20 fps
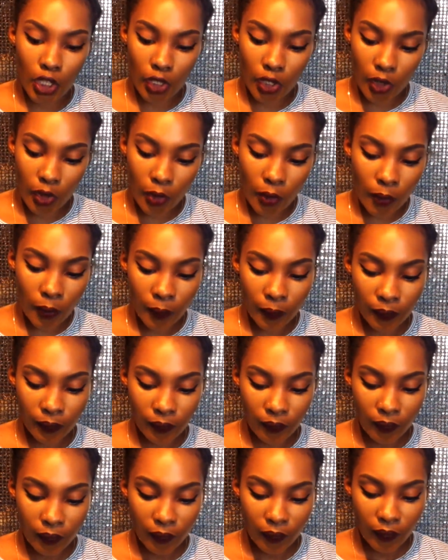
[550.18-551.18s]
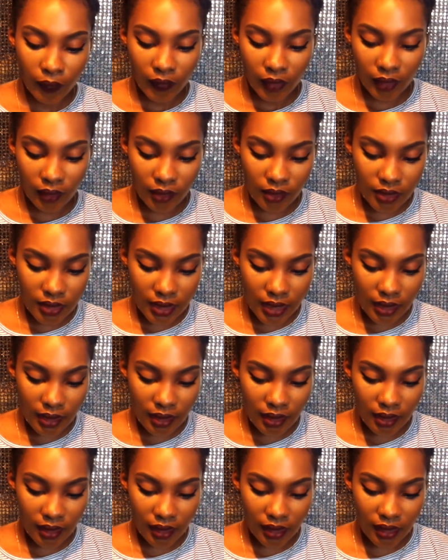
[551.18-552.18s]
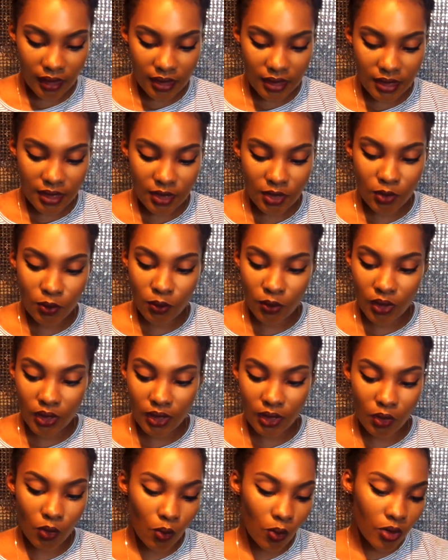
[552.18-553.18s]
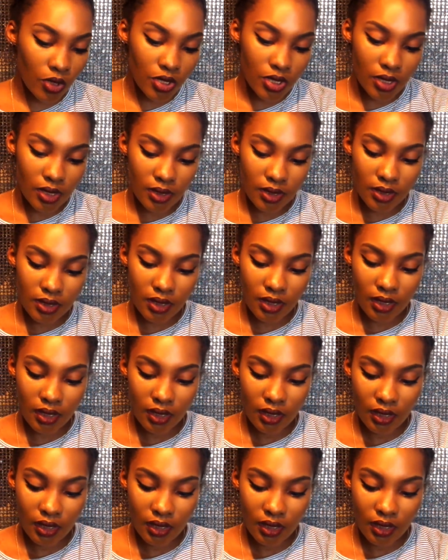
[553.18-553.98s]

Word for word: Glow. It looks like this. It's really gorgeous.